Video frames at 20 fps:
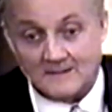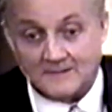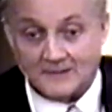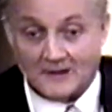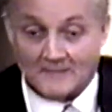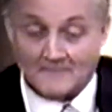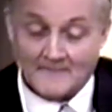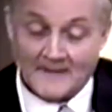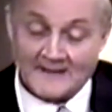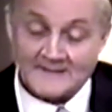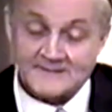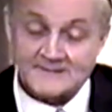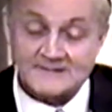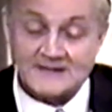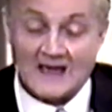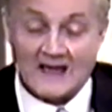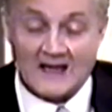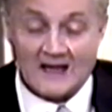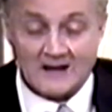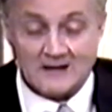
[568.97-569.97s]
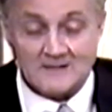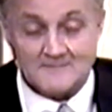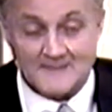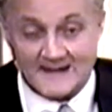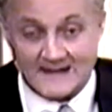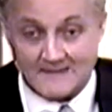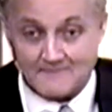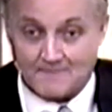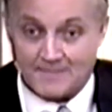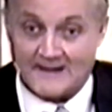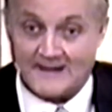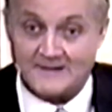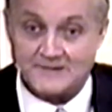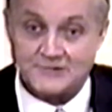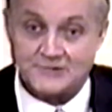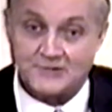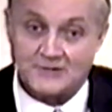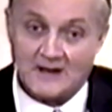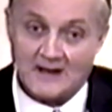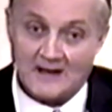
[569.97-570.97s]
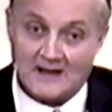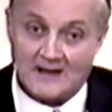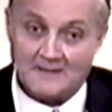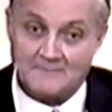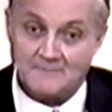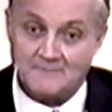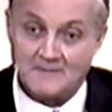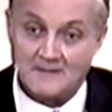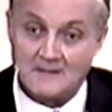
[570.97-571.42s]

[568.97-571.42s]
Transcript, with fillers: No matter how many plates you have,